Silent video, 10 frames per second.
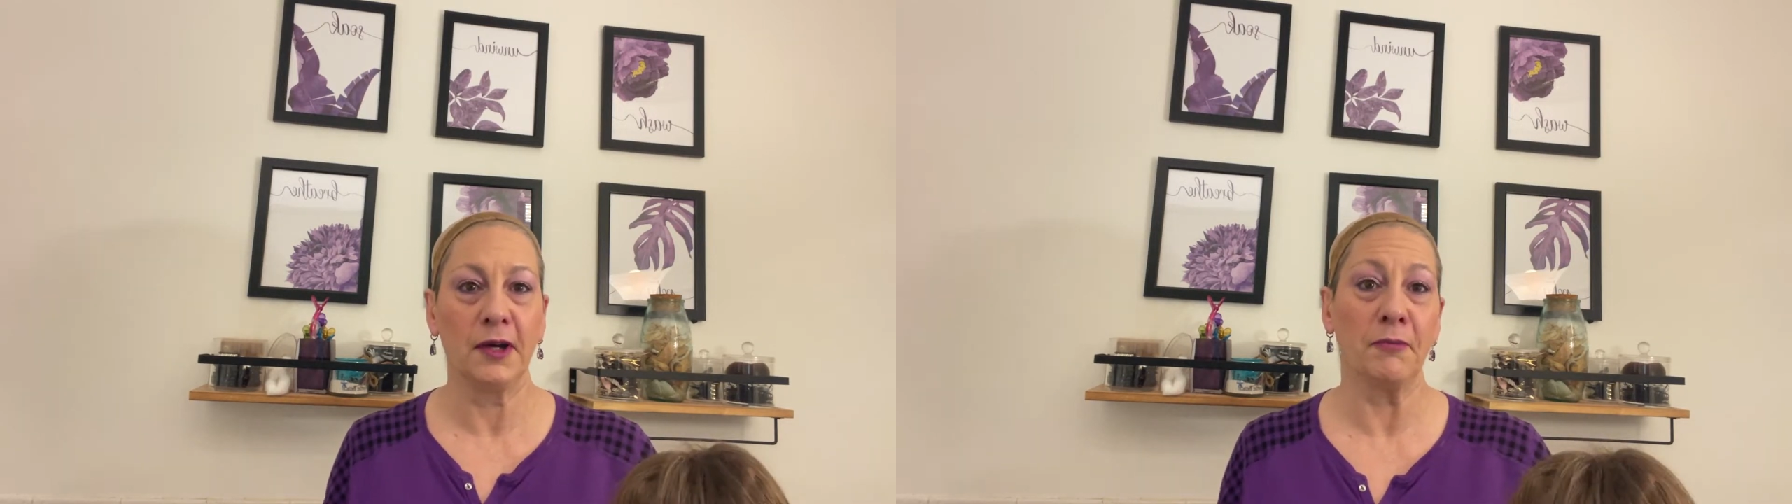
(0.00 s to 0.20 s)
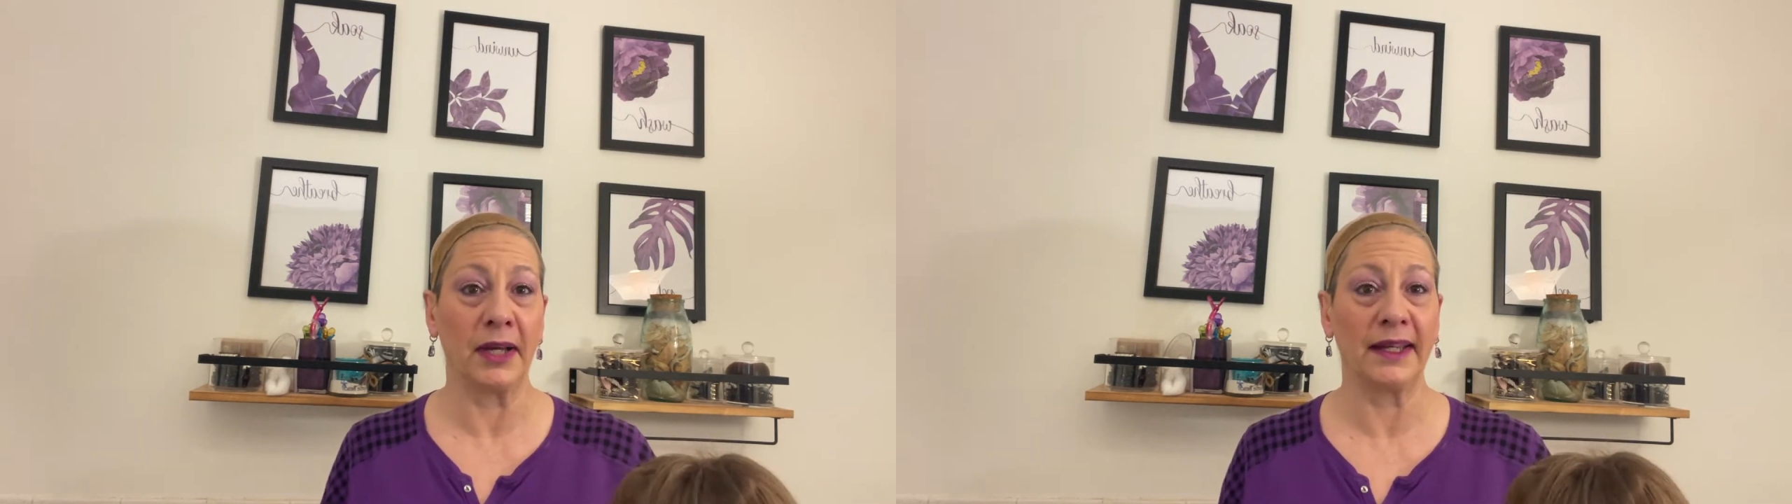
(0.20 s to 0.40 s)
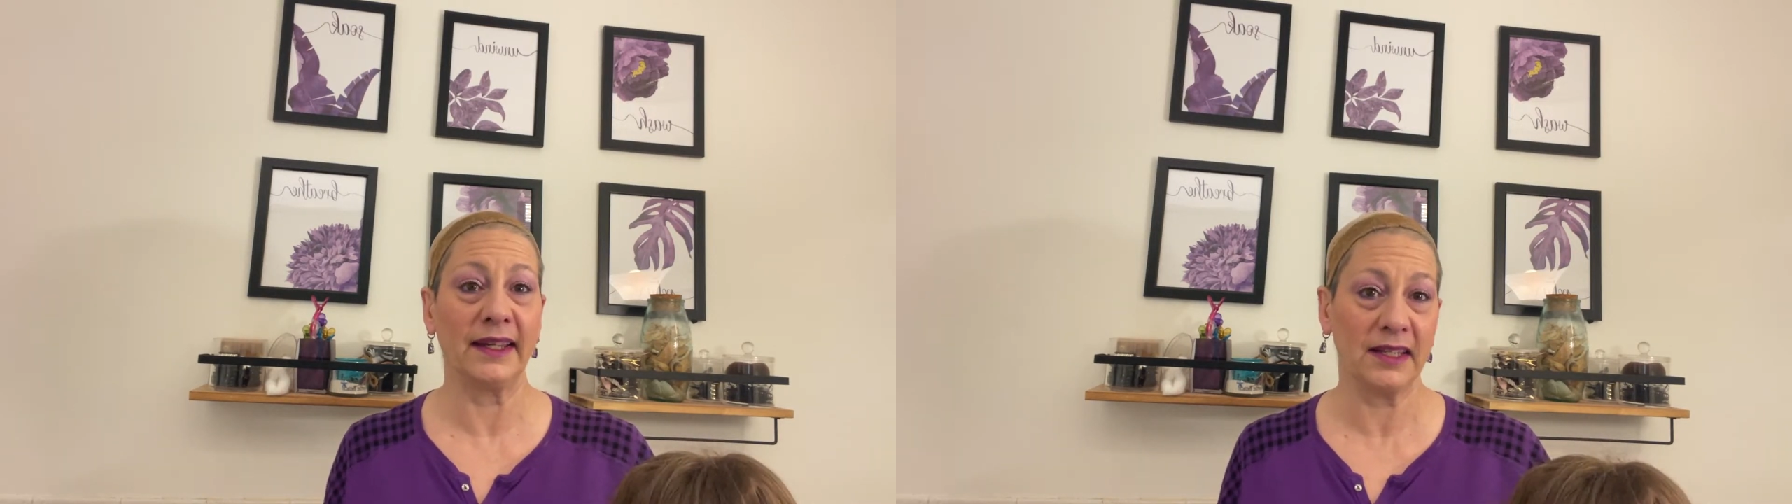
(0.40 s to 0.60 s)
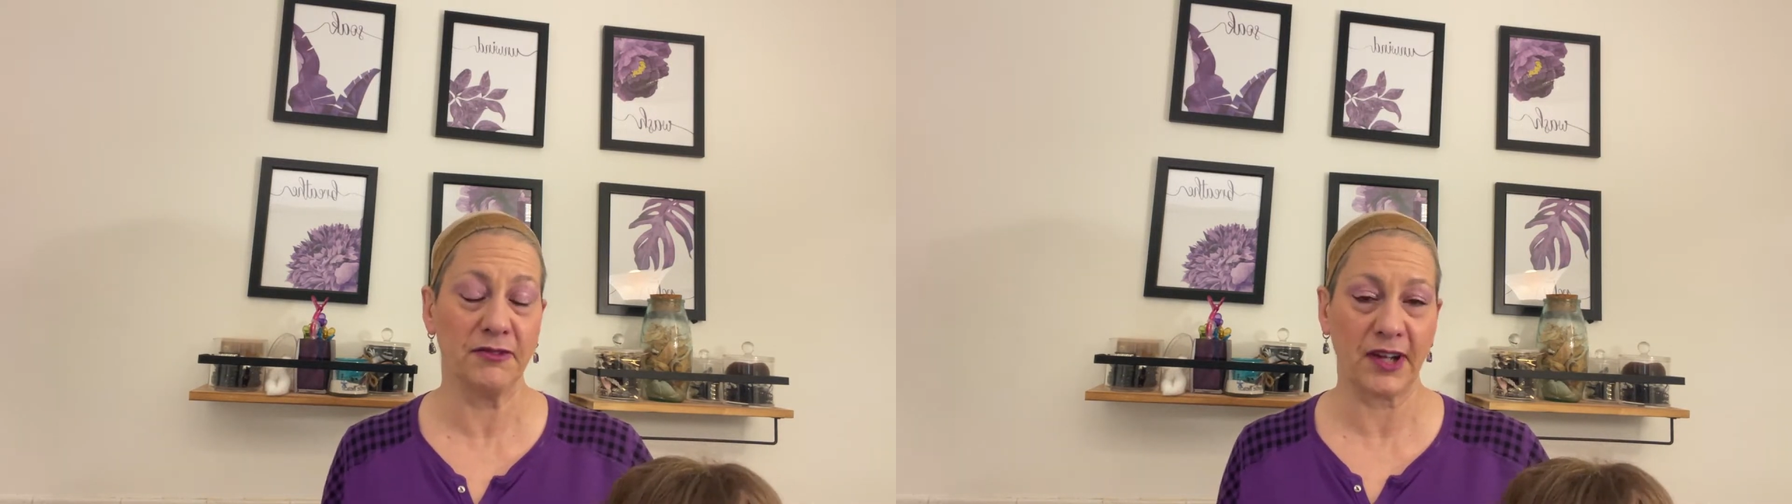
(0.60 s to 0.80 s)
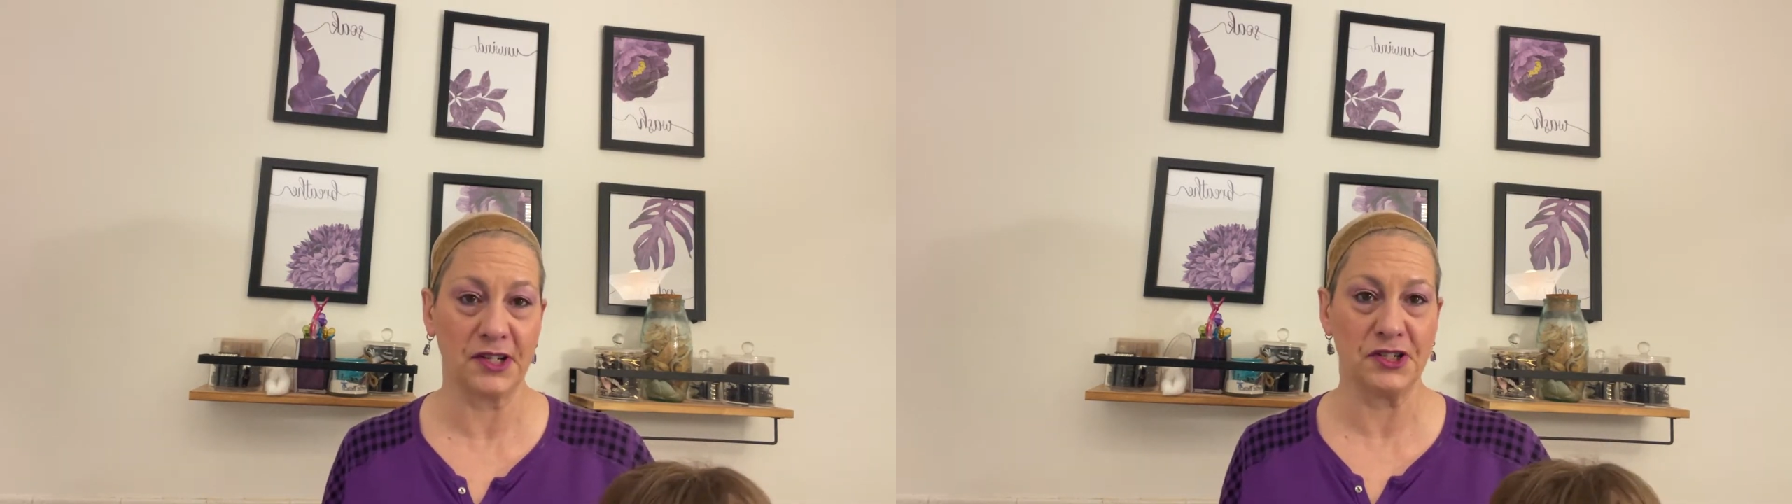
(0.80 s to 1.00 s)
my
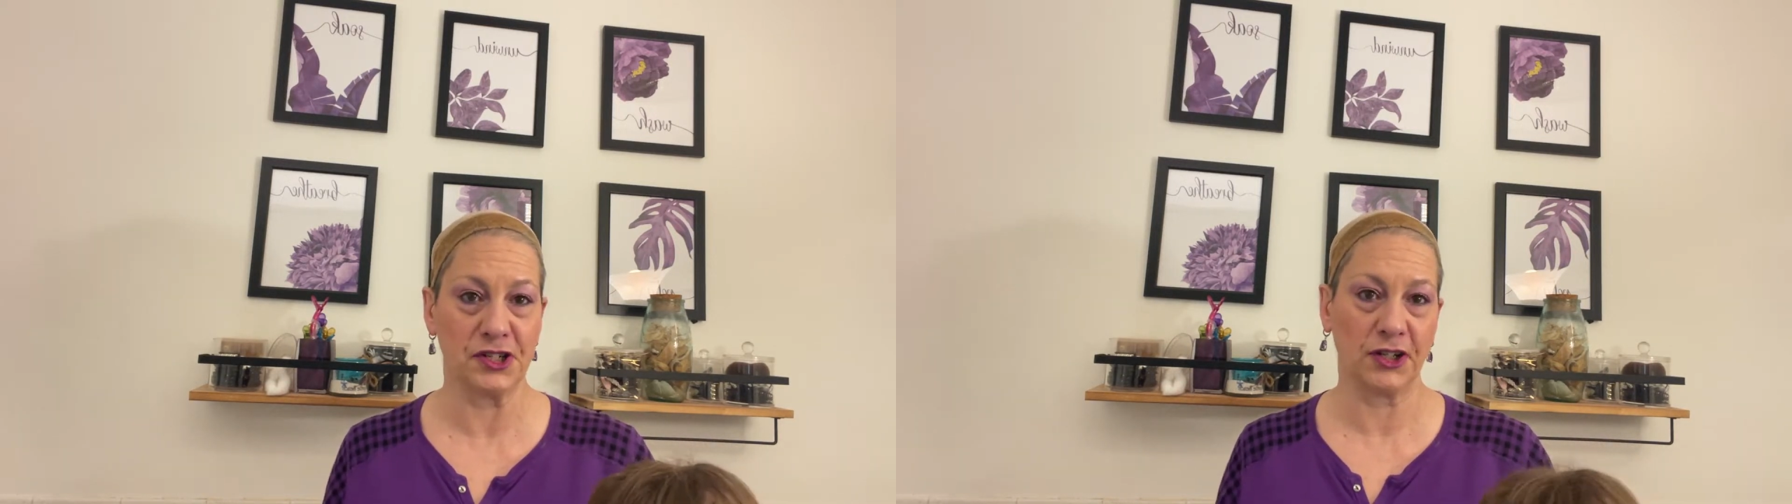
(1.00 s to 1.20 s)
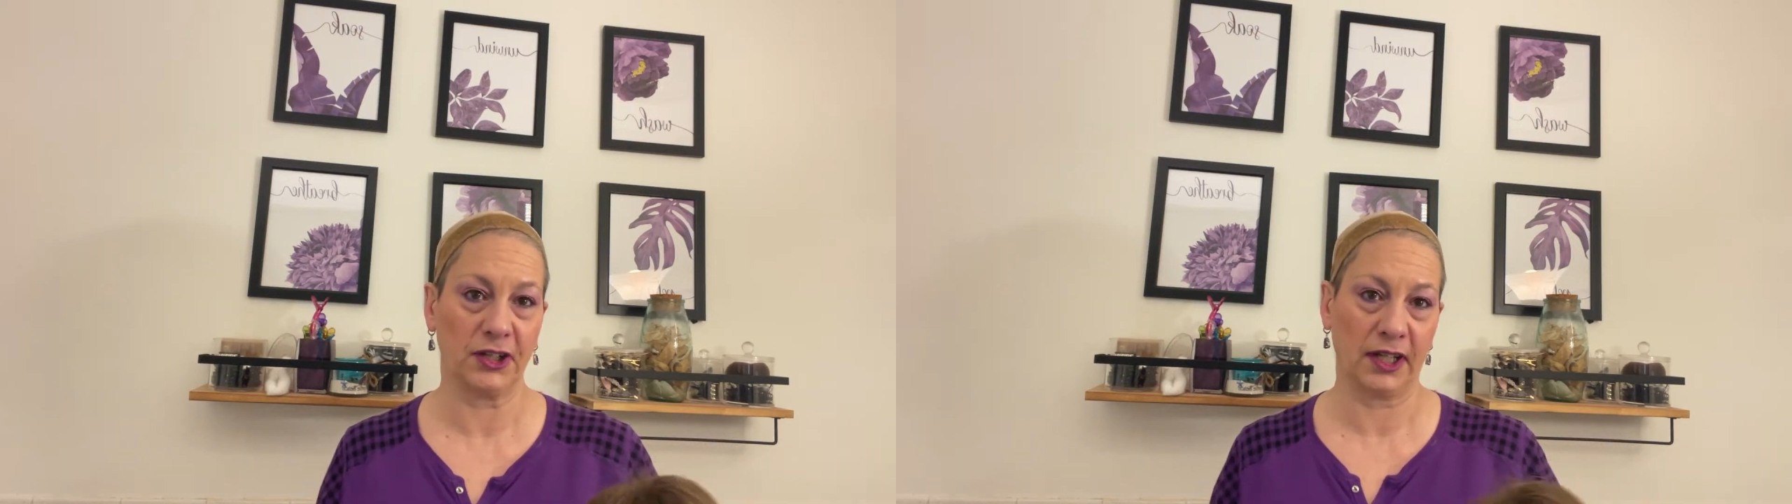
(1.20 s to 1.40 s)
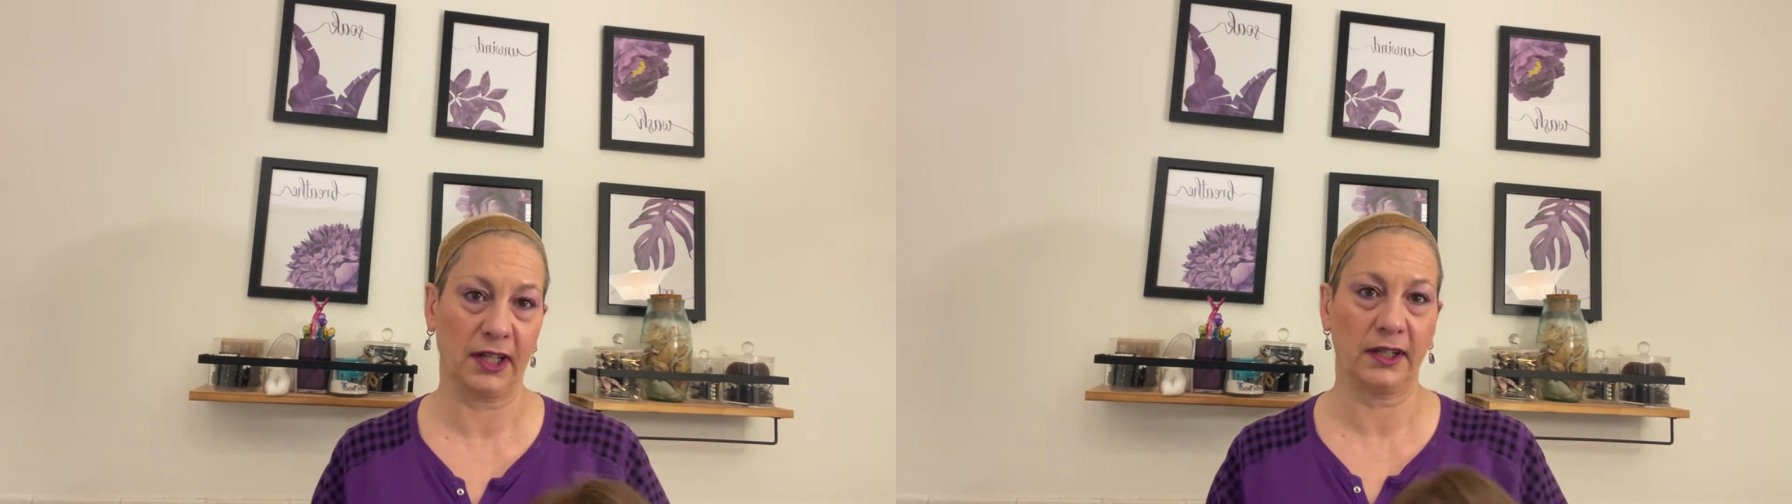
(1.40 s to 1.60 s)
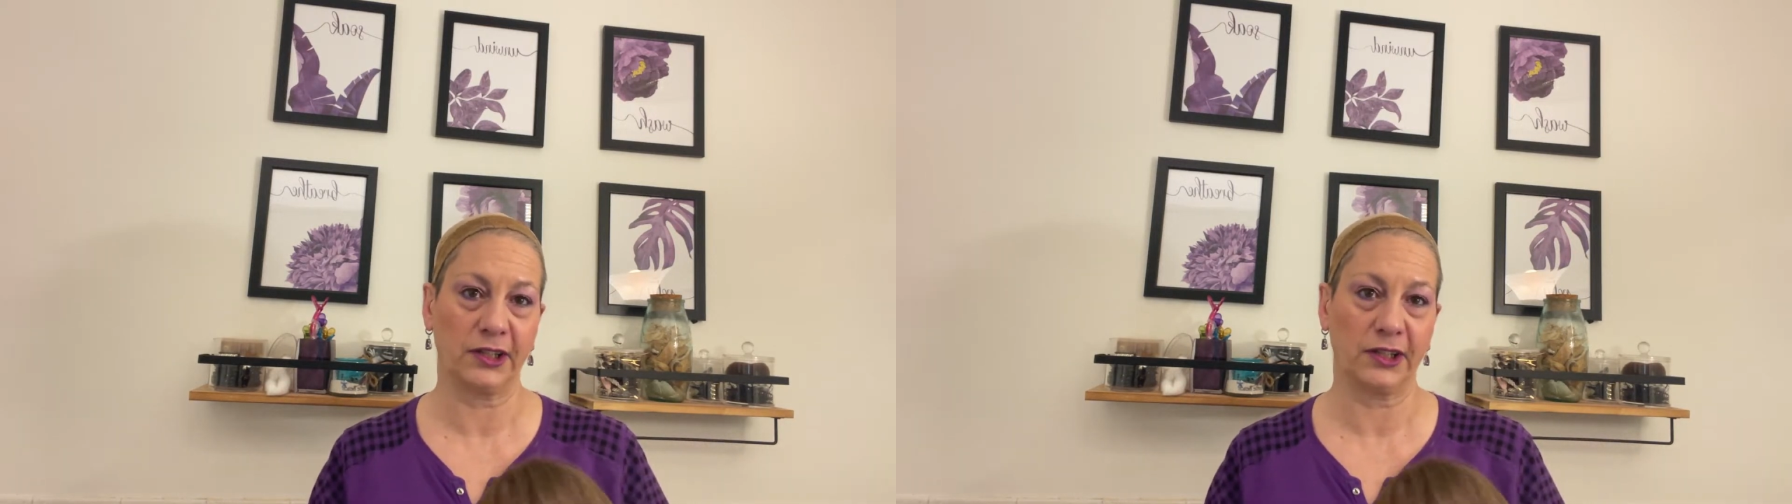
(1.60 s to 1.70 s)
adventure in